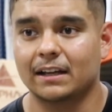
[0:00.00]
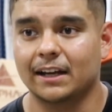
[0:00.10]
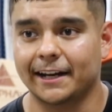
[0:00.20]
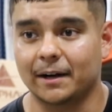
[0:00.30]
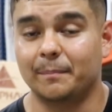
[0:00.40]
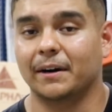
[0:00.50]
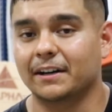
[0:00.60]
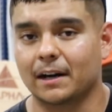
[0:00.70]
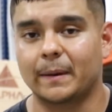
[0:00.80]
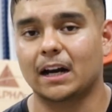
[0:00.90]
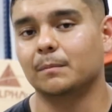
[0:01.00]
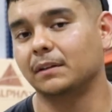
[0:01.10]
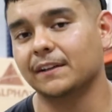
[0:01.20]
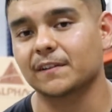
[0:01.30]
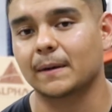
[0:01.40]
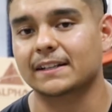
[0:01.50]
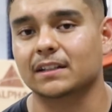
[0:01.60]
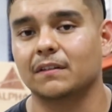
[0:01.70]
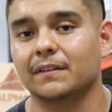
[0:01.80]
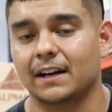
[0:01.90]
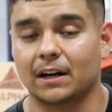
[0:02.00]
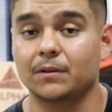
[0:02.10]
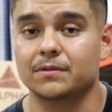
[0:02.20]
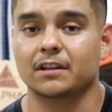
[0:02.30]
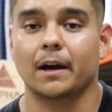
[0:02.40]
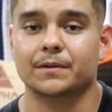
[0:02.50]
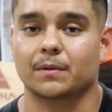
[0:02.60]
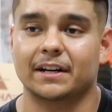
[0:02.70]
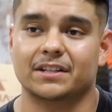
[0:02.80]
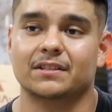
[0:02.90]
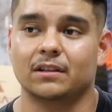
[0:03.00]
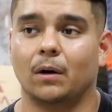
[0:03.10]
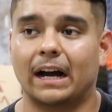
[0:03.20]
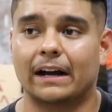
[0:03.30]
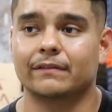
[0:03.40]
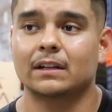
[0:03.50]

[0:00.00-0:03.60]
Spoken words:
an abundant amount of belief in myself, and then I go through times where I just don't have